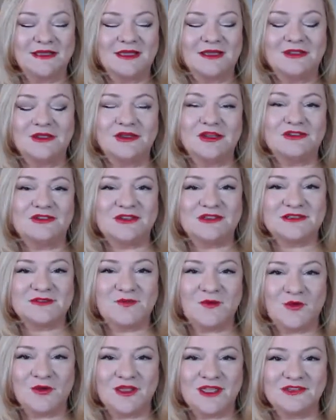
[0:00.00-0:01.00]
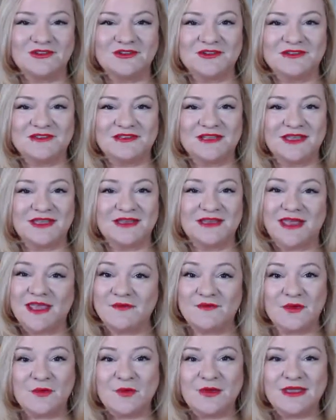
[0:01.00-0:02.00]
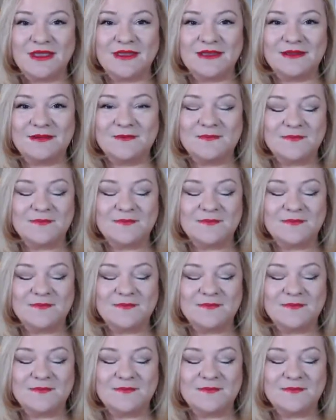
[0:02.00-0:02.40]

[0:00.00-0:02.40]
You need to exfoliate your skin every week,